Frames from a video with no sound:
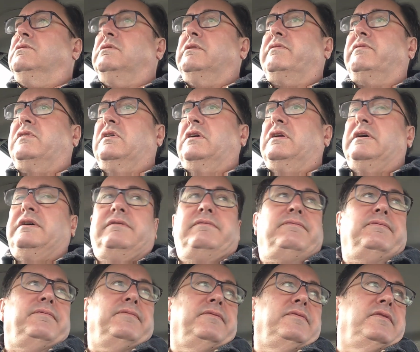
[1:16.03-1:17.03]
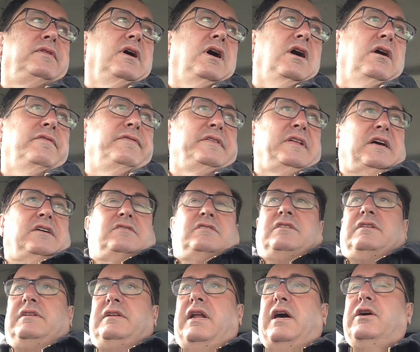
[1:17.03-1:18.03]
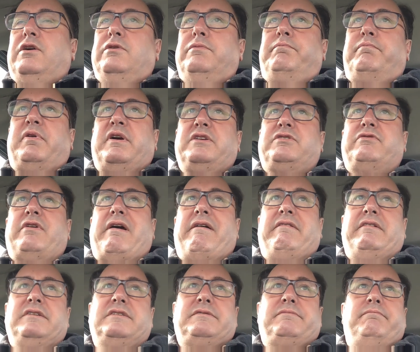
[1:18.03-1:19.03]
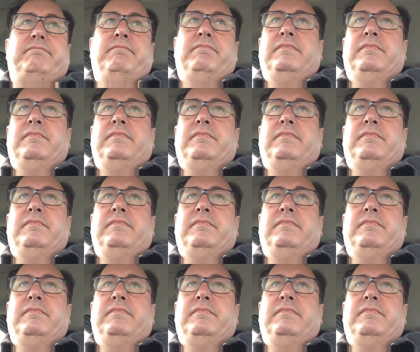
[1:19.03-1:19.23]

we've got a half dozen low pressure areas.